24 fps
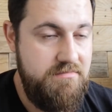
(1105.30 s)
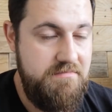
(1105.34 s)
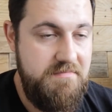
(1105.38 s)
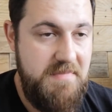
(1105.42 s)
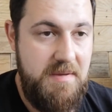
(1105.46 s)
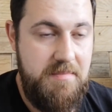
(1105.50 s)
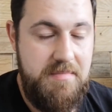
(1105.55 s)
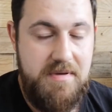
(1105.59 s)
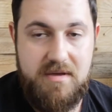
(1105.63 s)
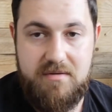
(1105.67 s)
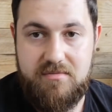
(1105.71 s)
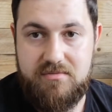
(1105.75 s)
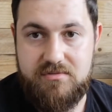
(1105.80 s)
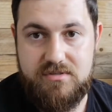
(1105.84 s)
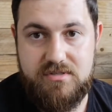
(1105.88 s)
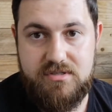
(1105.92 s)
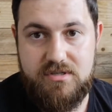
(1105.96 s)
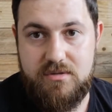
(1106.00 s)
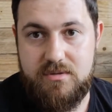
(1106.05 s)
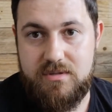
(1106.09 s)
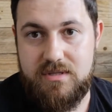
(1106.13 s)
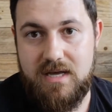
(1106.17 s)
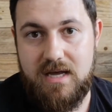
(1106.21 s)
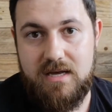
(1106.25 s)
maybe it was
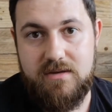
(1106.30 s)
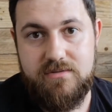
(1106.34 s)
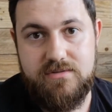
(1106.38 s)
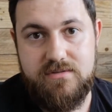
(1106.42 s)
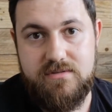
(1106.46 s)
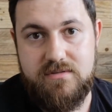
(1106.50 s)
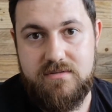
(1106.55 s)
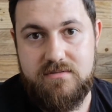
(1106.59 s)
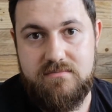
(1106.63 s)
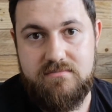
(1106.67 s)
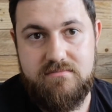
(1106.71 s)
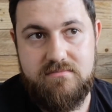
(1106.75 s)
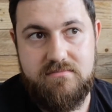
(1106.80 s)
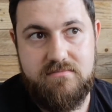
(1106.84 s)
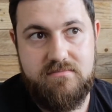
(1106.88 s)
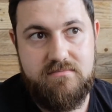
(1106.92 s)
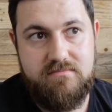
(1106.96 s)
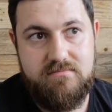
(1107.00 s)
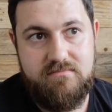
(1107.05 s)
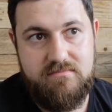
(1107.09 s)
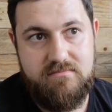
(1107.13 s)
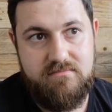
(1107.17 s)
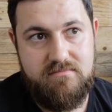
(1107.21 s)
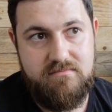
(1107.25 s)

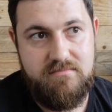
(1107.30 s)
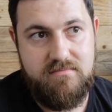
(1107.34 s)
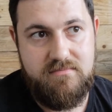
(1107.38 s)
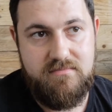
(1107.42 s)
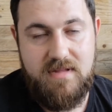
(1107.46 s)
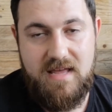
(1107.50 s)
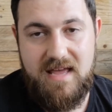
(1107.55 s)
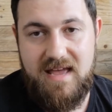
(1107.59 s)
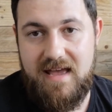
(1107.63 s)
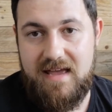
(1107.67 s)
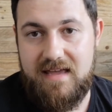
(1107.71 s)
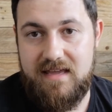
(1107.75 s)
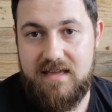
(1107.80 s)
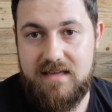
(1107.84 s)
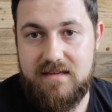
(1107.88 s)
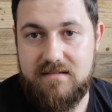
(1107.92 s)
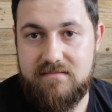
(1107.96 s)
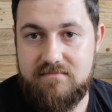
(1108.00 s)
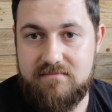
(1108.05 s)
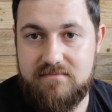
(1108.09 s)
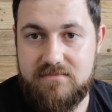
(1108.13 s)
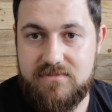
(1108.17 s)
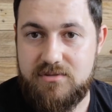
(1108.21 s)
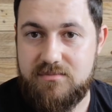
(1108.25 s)
2008,
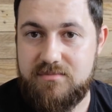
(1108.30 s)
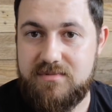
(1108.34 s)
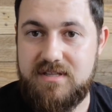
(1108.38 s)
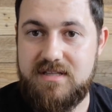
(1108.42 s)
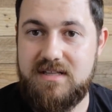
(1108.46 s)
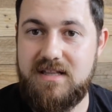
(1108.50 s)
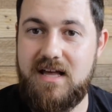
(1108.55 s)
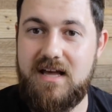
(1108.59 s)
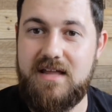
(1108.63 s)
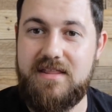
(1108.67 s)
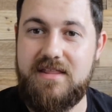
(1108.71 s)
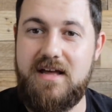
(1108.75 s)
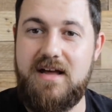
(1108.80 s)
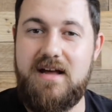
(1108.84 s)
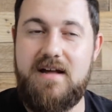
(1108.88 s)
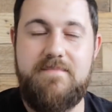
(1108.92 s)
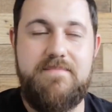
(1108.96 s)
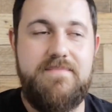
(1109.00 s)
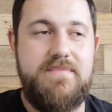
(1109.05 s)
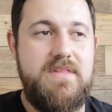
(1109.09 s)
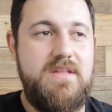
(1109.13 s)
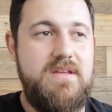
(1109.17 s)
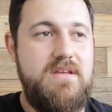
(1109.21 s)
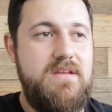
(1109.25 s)
something like that.